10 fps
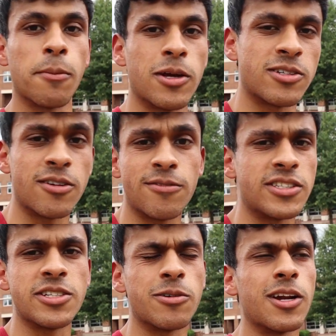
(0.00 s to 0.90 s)
I'm not sure if
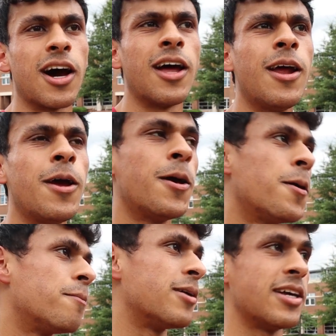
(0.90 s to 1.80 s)
it's new or not,
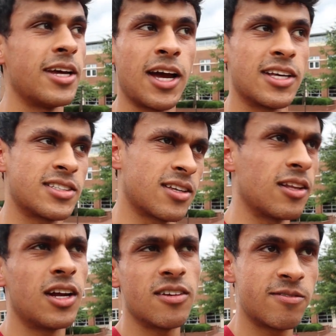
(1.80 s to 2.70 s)
but it has
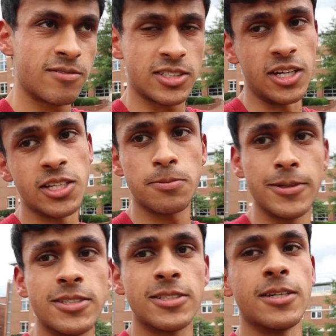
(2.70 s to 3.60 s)
a lot of study
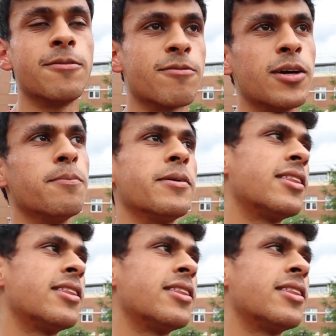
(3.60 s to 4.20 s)
spaces in front,